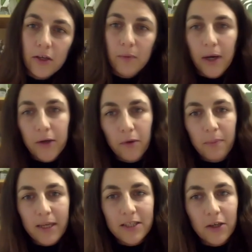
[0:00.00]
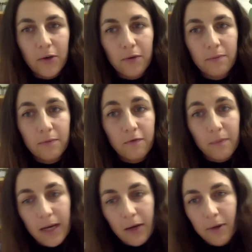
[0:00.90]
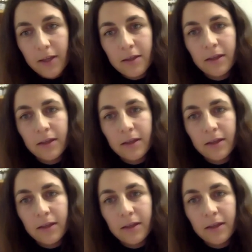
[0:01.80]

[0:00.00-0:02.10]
you might not be so familiar with.